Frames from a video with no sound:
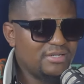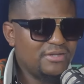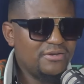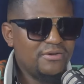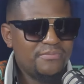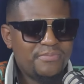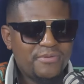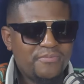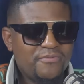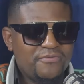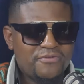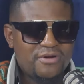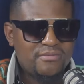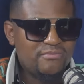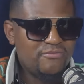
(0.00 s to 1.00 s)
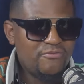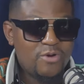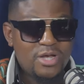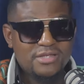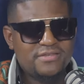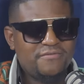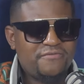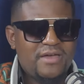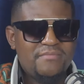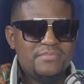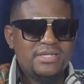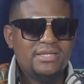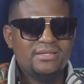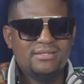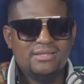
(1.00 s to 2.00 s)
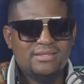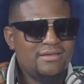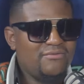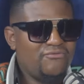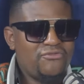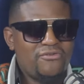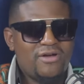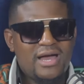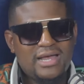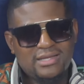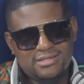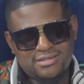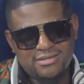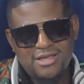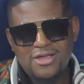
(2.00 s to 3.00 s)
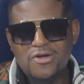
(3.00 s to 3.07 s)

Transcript: You know, people from wealthy families, and then for us,